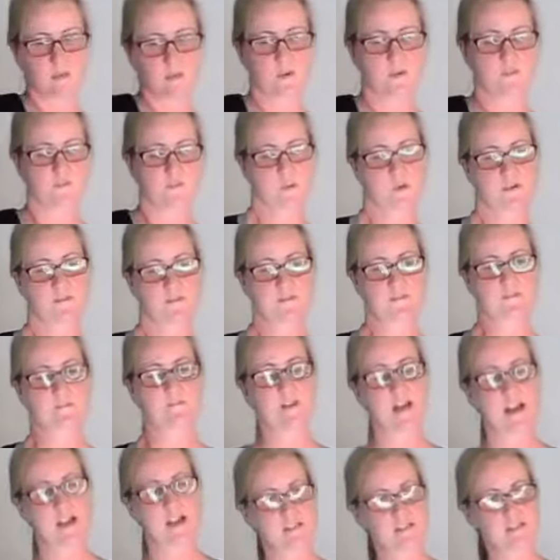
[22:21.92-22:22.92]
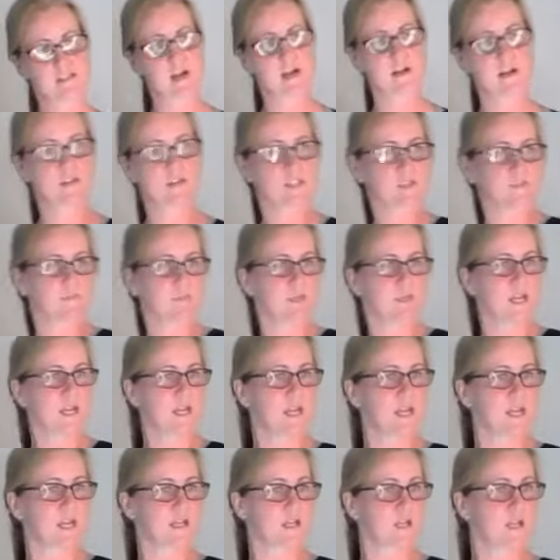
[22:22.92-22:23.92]
So if you have a fast song that's
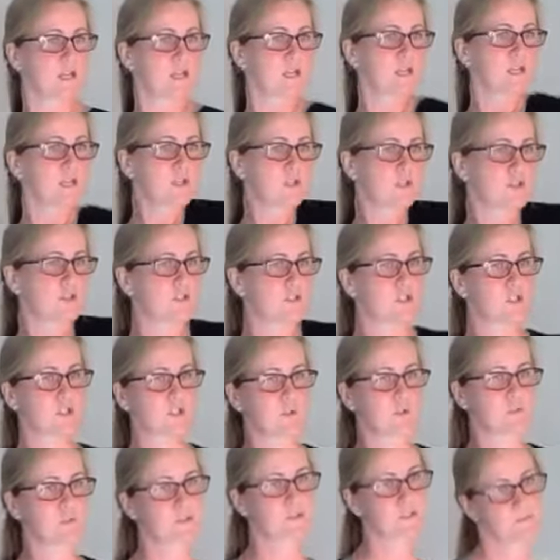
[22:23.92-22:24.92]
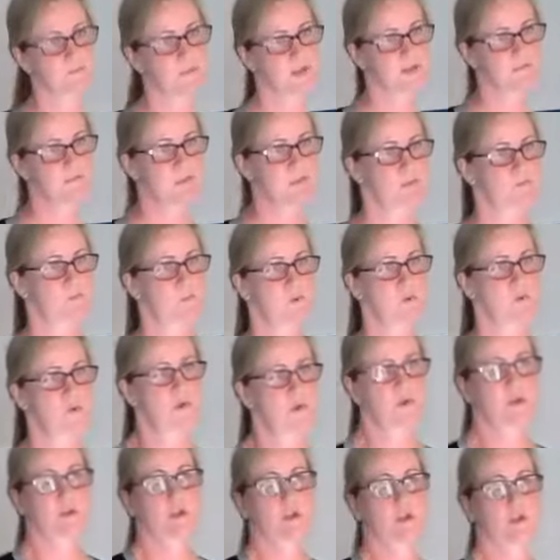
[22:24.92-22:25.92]
playing, your shoulders might be
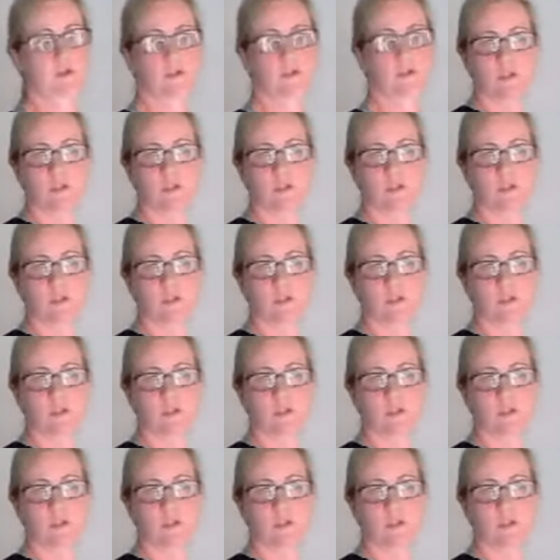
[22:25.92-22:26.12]
more